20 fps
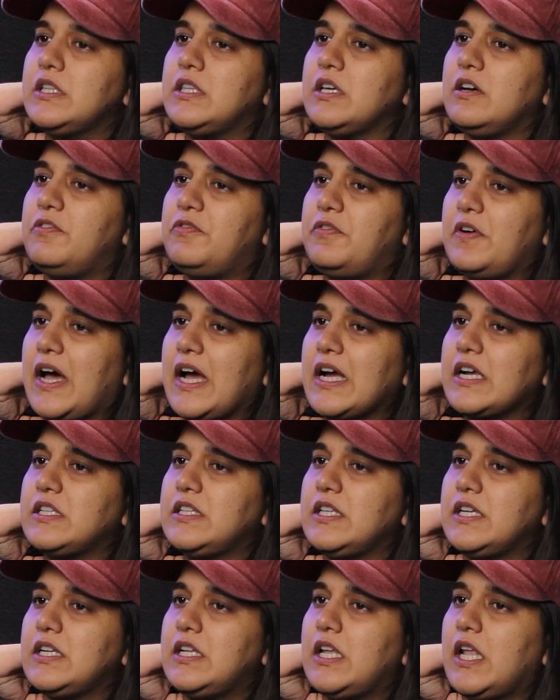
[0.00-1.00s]
the fact
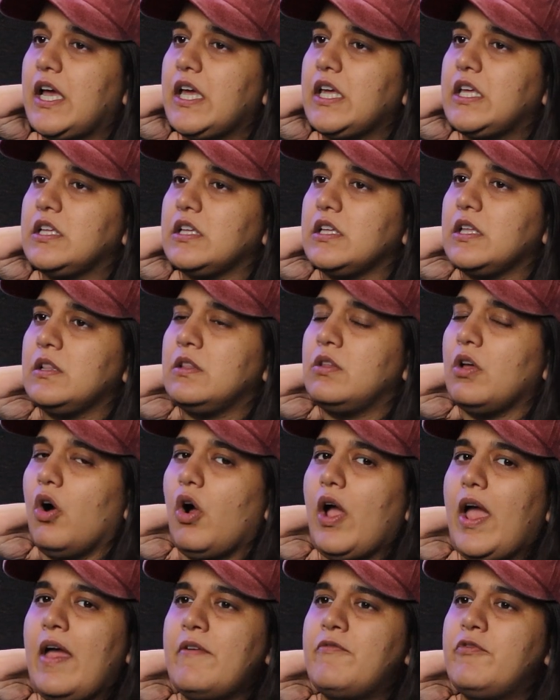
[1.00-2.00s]
that
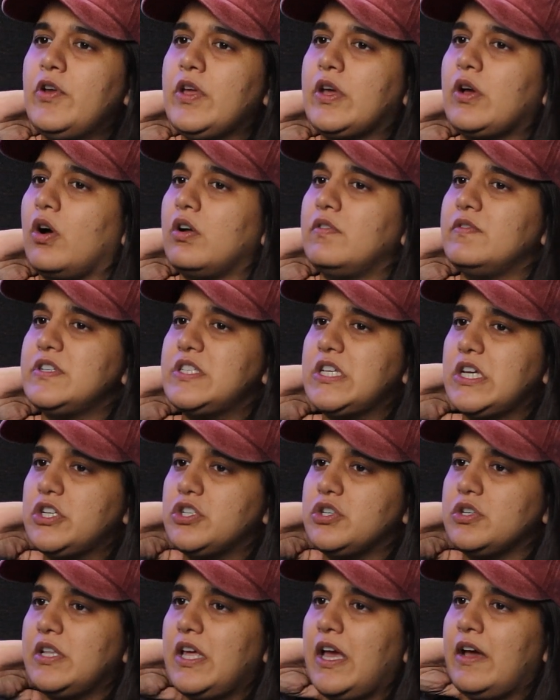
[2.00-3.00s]
every
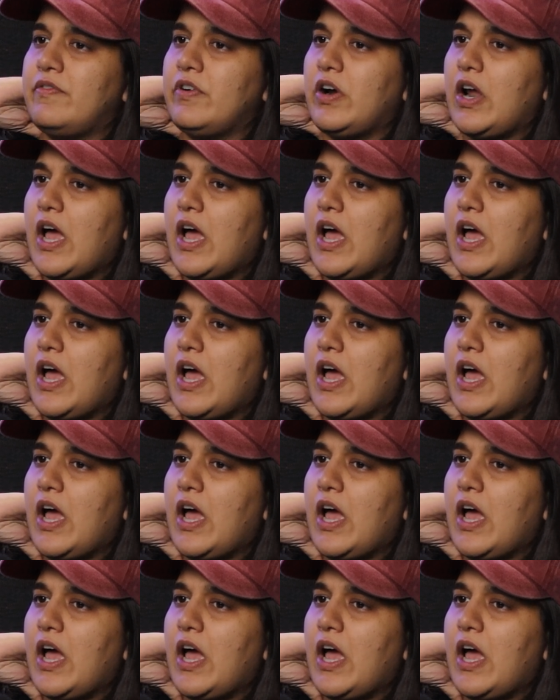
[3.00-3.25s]
conversation they ever